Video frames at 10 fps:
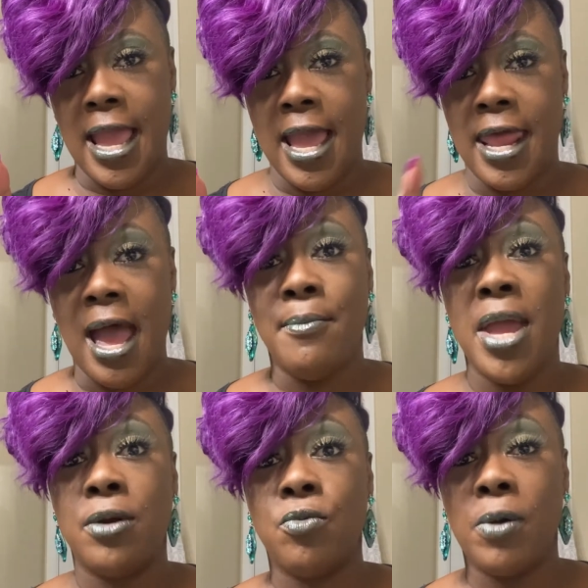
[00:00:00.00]
and I
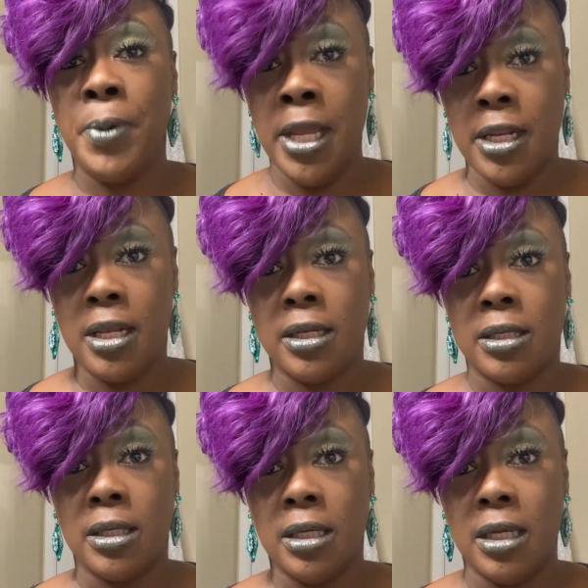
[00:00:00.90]
made them repeat it
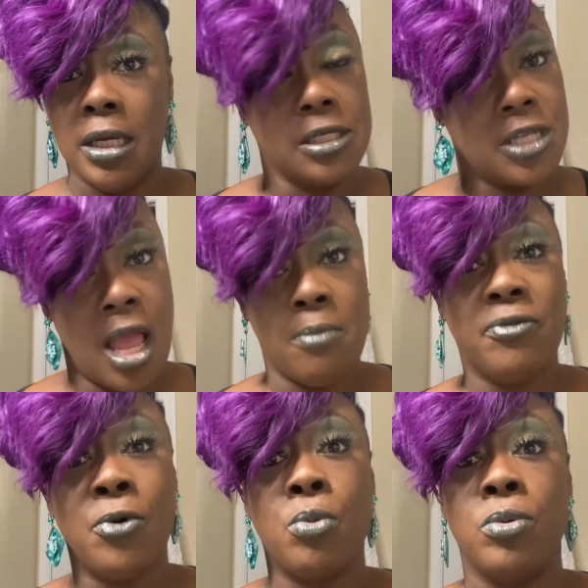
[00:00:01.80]
each time
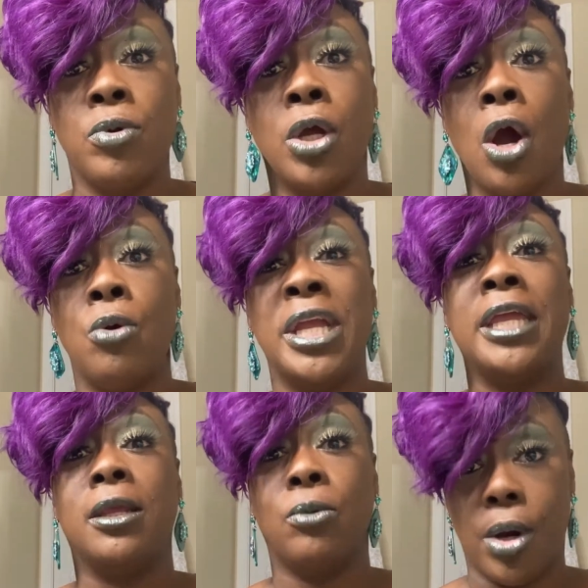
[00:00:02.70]
before we would go
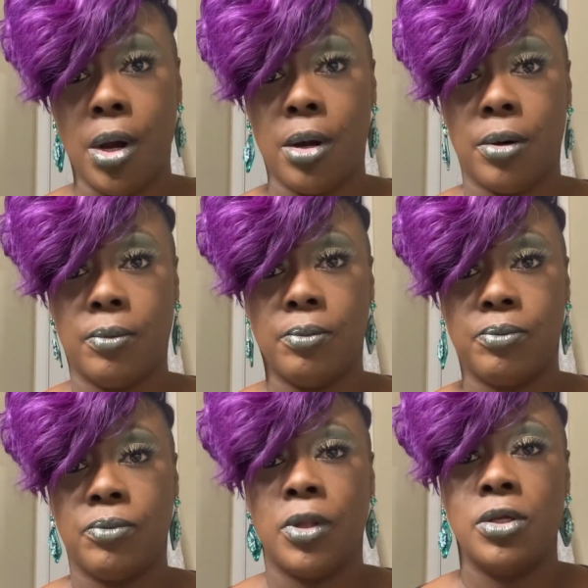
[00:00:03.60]
anywhere.
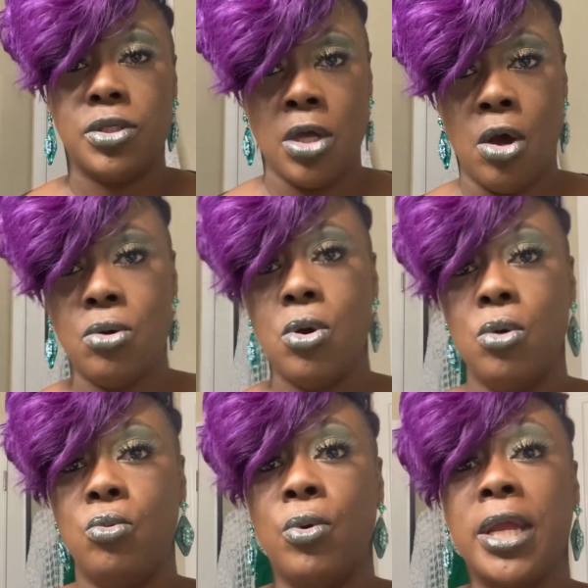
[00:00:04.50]
So
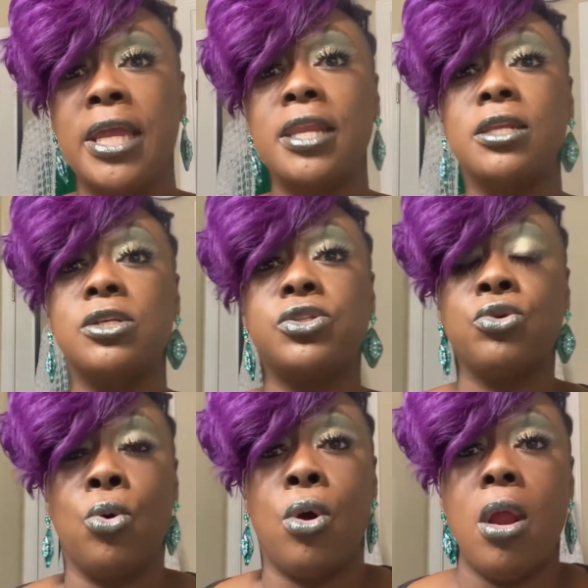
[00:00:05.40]
when we get in the
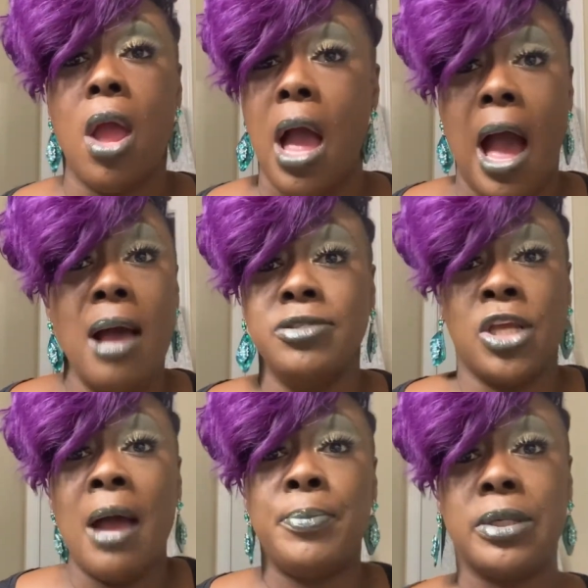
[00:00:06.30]
store, I'm
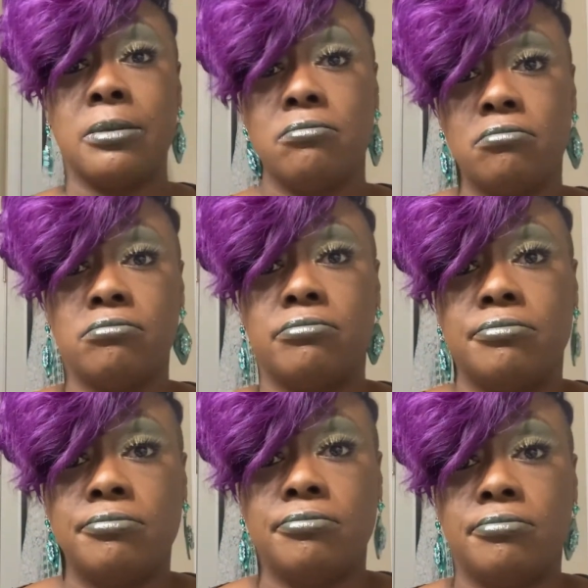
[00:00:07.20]
shopping.
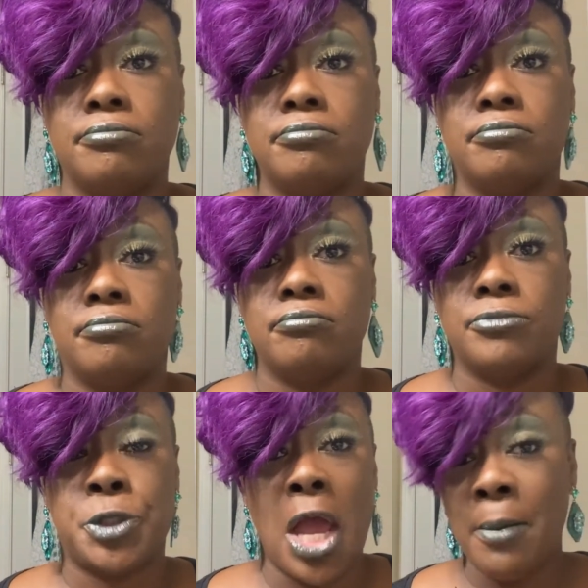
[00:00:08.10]

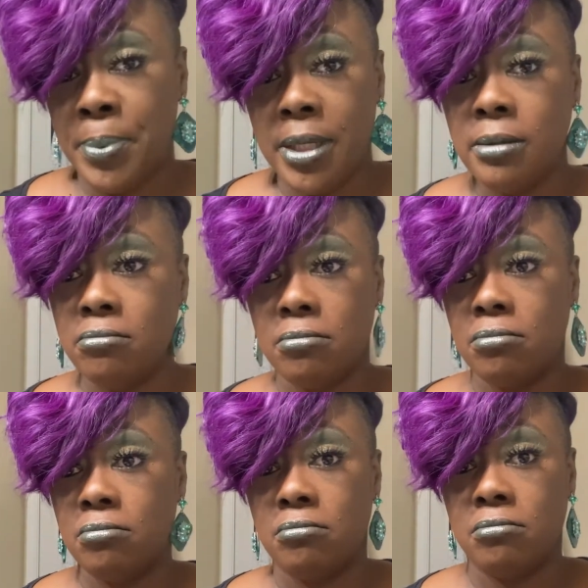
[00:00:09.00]
Shopping,
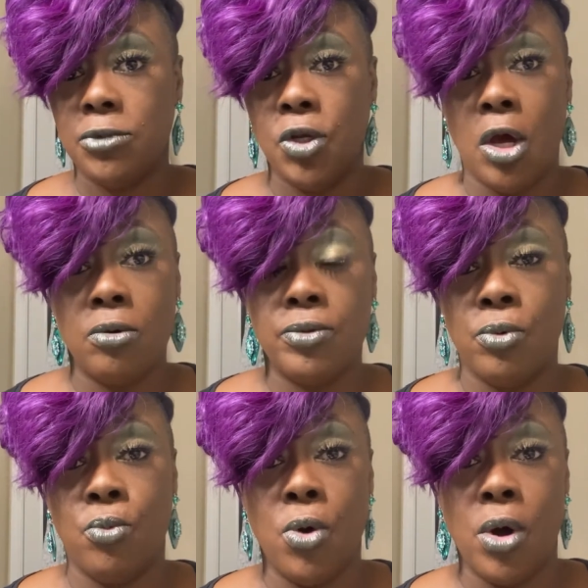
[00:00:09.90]
you know,
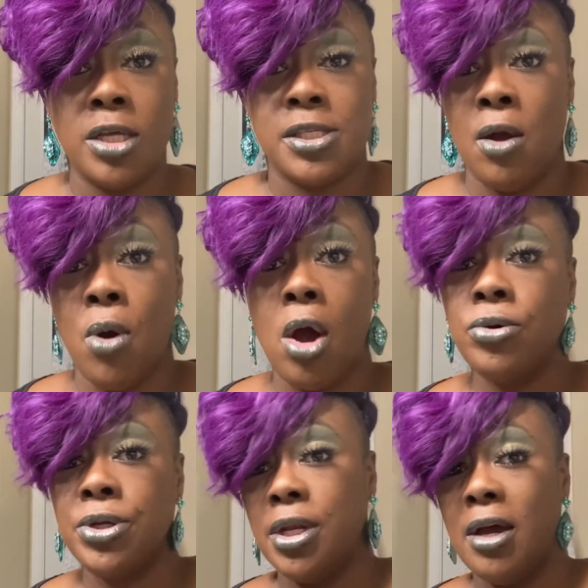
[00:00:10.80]
the ones that were
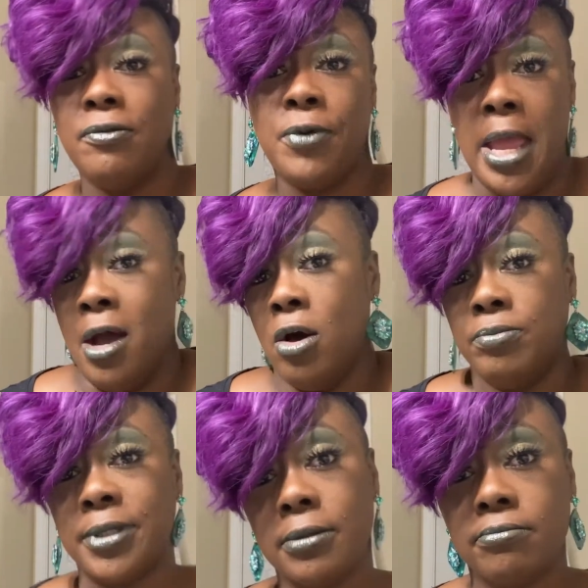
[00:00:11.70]
old enough
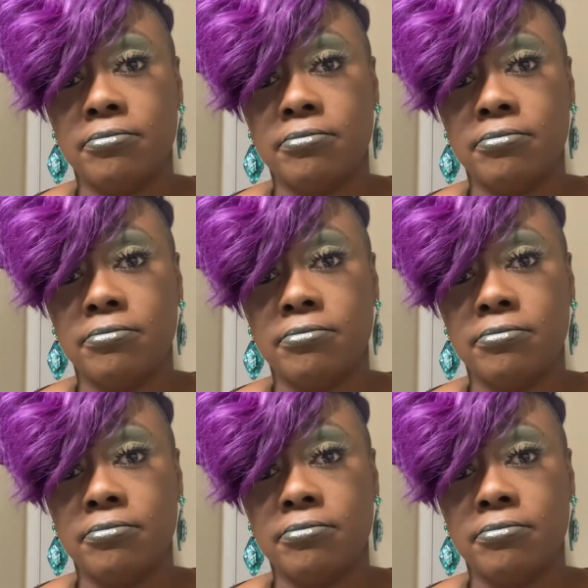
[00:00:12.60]
helped.